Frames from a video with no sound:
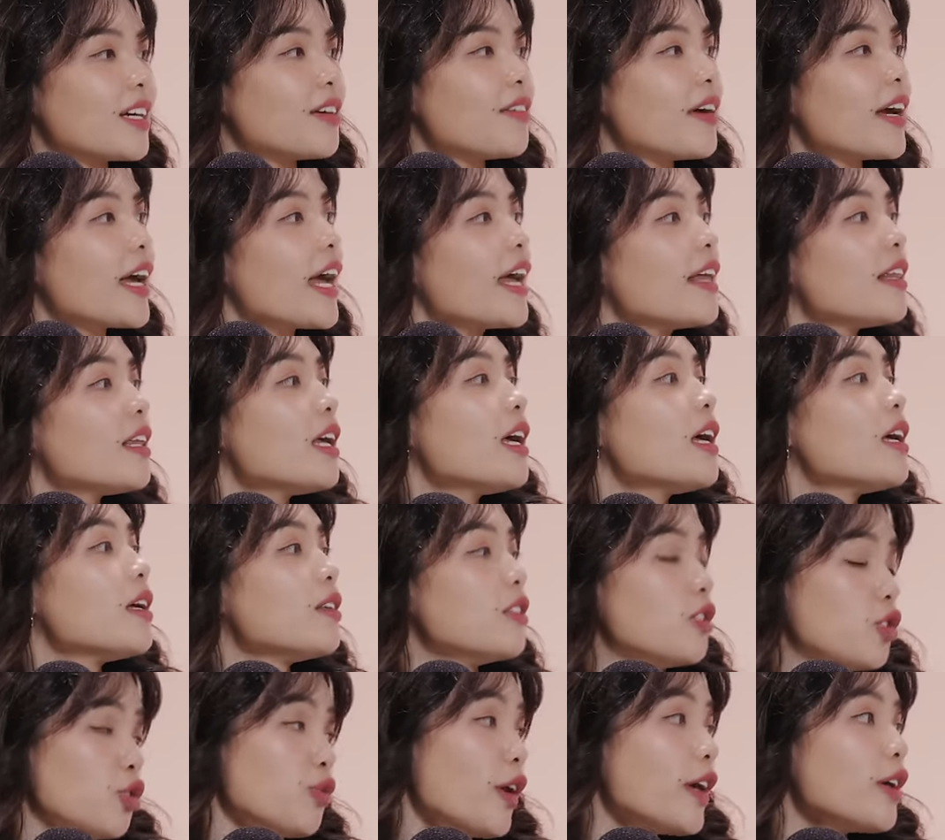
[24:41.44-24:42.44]
Correct. And
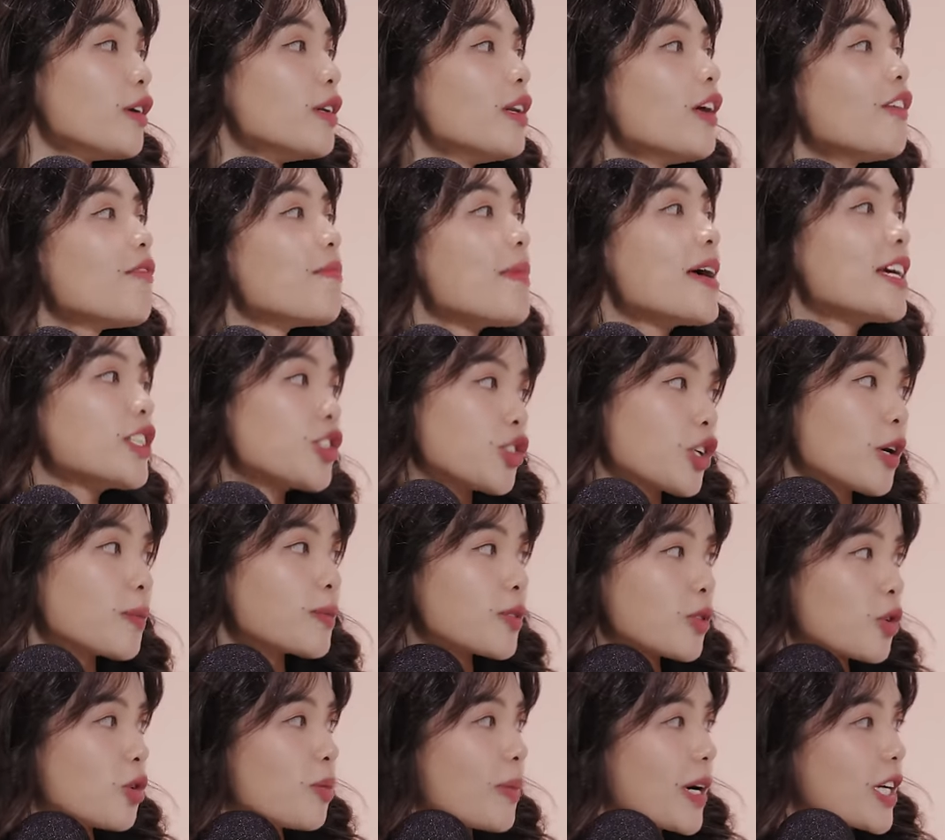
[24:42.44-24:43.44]
Zura, you love mesh
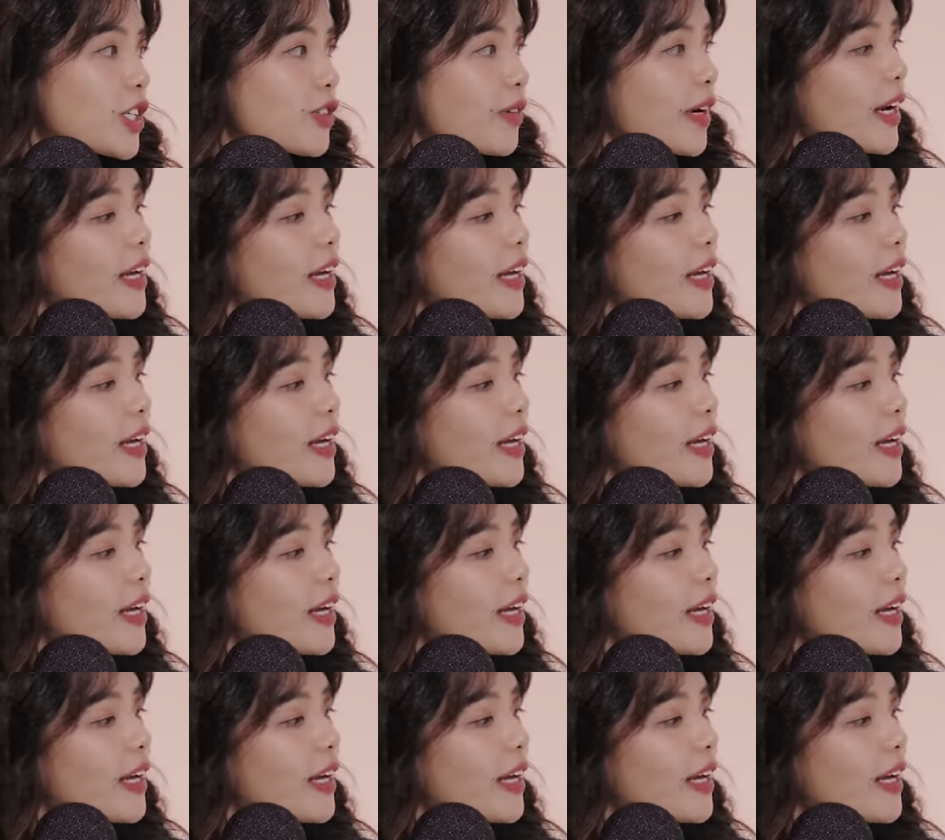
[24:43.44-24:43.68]
tops so much,